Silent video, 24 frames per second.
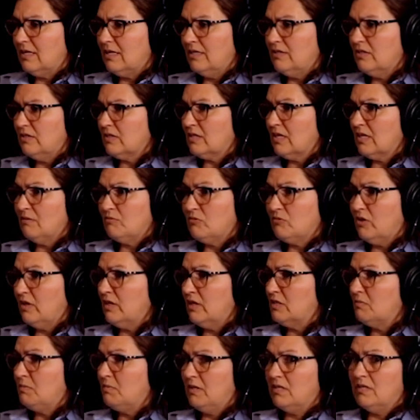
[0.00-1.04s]
I just kept trying to
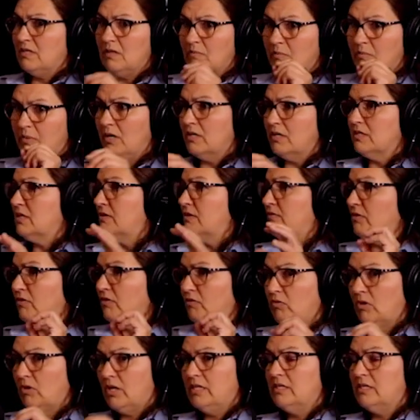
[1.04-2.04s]
speak to the positive of what